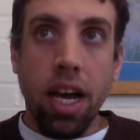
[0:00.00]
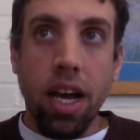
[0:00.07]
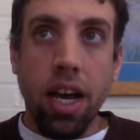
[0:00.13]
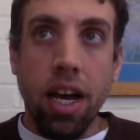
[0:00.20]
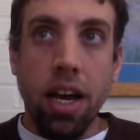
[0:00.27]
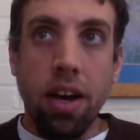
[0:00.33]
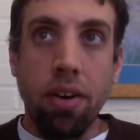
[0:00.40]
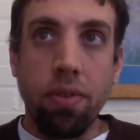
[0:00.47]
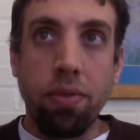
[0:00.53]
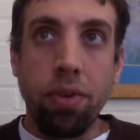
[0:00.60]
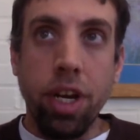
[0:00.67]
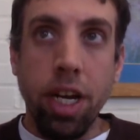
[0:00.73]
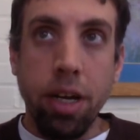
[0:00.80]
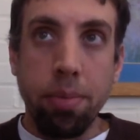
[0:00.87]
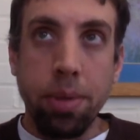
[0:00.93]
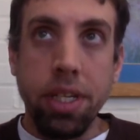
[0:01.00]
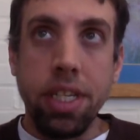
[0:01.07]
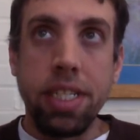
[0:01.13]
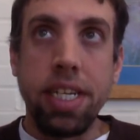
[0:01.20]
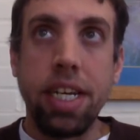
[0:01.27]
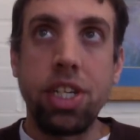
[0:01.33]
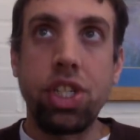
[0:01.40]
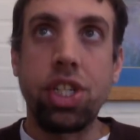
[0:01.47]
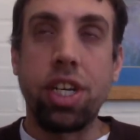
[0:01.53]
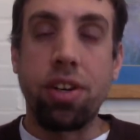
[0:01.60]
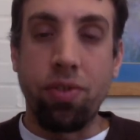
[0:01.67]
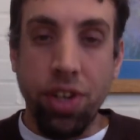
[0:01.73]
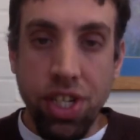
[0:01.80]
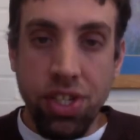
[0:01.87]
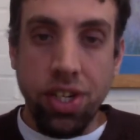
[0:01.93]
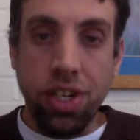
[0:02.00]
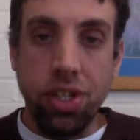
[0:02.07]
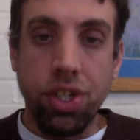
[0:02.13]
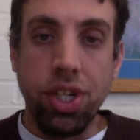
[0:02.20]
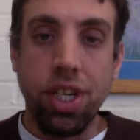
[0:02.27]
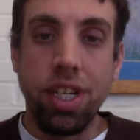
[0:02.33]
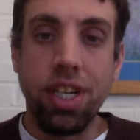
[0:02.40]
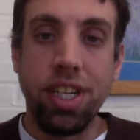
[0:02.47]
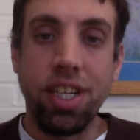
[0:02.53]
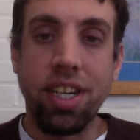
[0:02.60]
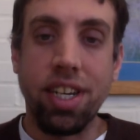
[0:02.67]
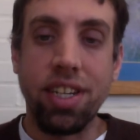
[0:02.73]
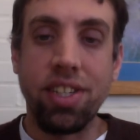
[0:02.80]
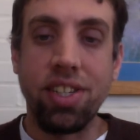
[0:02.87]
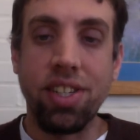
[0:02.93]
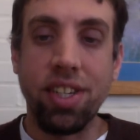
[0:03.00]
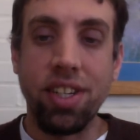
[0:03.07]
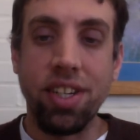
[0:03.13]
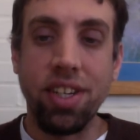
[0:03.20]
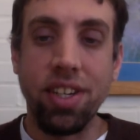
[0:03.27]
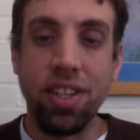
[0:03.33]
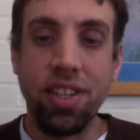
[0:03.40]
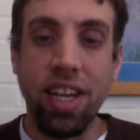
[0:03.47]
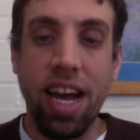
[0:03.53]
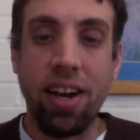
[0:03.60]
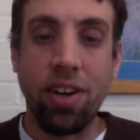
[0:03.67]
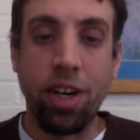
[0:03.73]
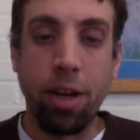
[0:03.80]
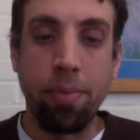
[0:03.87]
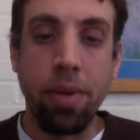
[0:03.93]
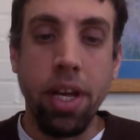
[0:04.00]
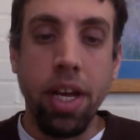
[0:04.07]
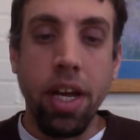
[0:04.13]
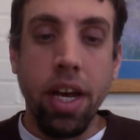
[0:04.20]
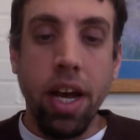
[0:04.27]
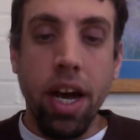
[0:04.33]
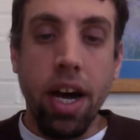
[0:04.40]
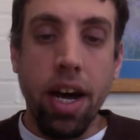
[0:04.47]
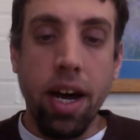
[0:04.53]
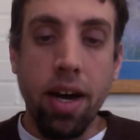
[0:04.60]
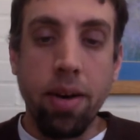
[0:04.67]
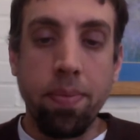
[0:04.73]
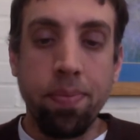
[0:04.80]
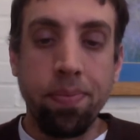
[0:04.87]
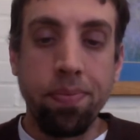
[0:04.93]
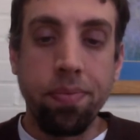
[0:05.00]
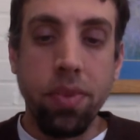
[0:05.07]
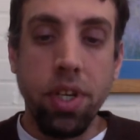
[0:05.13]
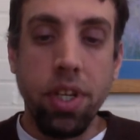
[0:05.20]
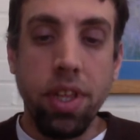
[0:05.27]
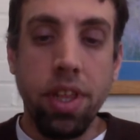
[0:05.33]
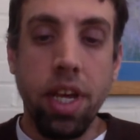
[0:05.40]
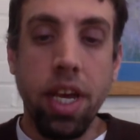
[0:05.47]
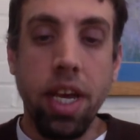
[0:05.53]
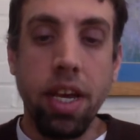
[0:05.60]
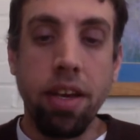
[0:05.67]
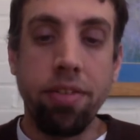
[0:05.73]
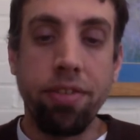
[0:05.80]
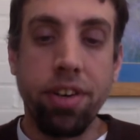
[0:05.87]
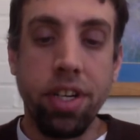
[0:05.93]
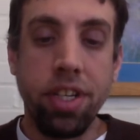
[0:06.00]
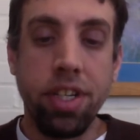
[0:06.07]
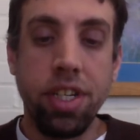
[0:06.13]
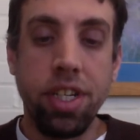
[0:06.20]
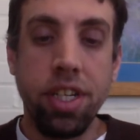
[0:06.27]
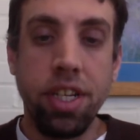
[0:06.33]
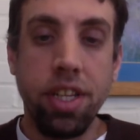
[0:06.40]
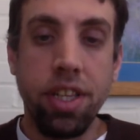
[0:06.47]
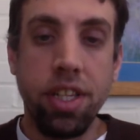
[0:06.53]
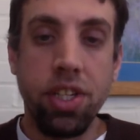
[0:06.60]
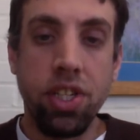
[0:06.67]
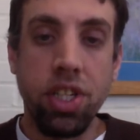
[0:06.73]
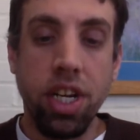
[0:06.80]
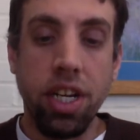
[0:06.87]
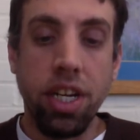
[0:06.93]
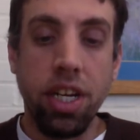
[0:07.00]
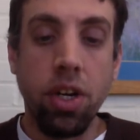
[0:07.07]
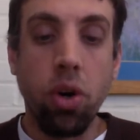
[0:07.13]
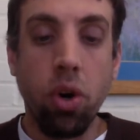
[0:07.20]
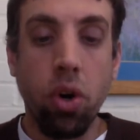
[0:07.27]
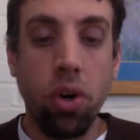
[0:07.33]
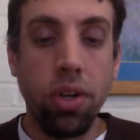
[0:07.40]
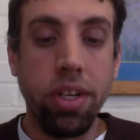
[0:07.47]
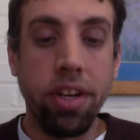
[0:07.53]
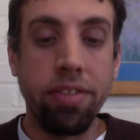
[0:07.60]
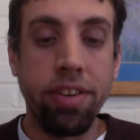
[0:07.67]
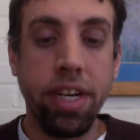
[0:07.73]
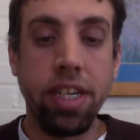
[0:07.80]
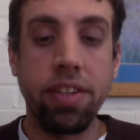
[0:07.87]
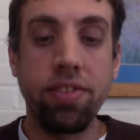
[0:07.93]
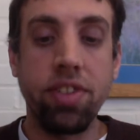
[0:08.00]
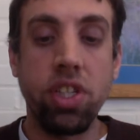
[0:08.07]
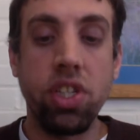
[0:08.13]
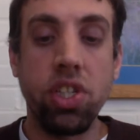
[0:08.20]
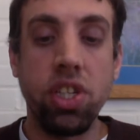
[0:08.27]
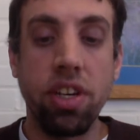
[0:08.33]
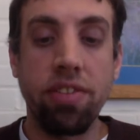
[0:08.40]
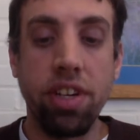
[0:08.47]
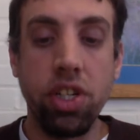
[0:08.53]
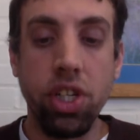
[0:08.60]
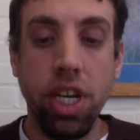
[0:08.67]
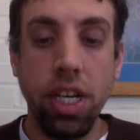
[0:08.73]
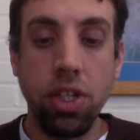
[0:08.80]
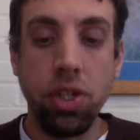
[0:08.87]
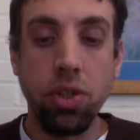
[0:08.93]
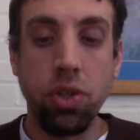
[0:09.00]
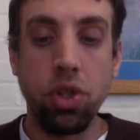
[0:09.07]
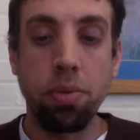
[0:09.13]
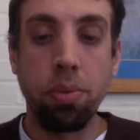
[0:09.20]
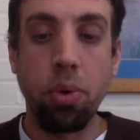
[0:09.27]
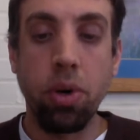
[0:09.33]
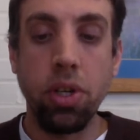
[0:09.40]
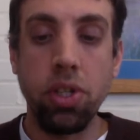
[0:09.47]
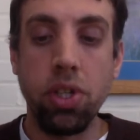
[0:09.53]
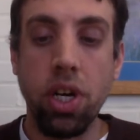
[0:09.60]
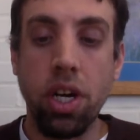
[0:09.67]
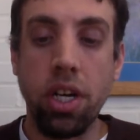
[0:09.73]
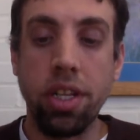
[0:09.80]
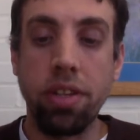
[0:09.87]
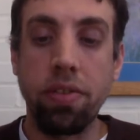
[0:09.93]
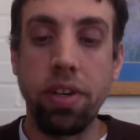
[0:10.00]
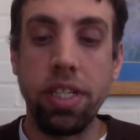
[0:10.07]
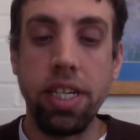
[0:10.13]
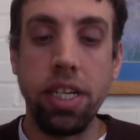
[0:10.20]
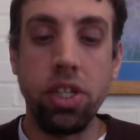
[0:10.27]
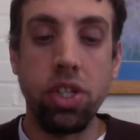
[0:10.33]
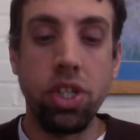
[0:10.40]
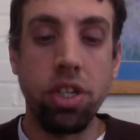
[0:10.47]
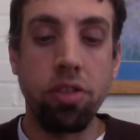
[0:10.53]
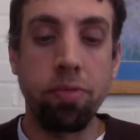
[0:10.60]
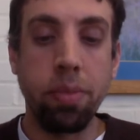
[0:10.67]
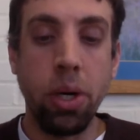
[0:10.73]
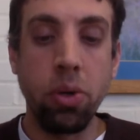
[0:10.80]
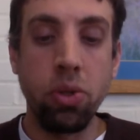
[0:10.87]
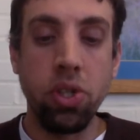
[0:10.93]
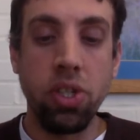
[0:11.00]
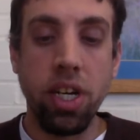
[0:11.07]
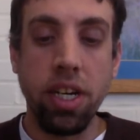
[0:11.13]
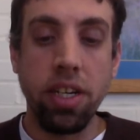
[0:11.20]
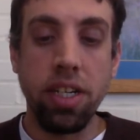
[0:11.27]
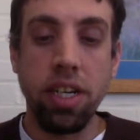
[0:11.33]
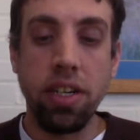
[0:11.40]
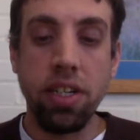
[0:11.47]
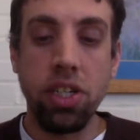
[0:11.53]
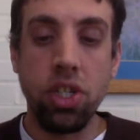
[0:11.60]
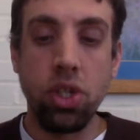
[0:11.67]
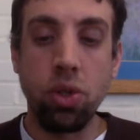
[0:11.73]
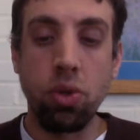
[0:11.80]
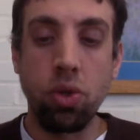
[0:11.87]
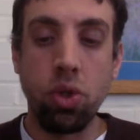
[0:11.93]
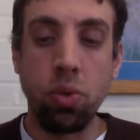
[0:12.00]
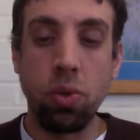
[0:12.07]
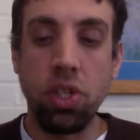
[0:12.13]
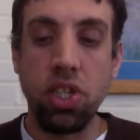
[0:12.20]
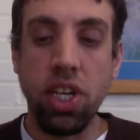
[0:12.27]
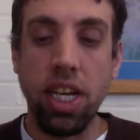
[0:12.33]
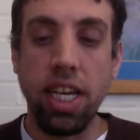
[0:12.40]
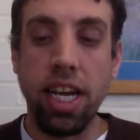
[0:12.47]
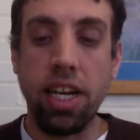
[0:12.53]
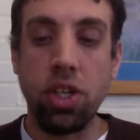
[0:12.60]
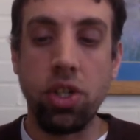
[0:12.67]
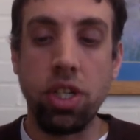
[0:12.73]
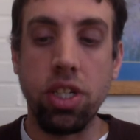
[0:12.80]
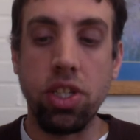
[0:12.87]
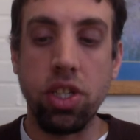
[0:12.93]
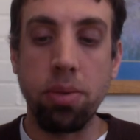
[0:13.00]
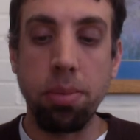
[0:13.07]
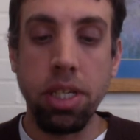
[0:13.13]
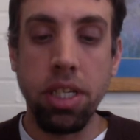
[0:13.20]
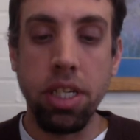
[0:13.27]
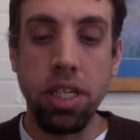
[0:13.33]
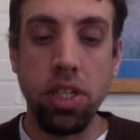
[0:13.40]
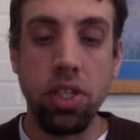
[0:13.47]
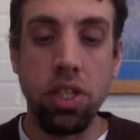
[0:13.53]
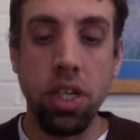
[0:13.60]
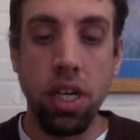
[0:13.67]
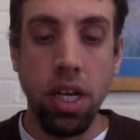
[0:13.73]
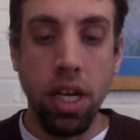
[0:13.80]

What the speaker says: Rehabilitation and Research, that is the acronym. They funded this study called Effectiveness of Educational Supports on the Retention of Post-Secondary Students with Psychiatric Disabilities.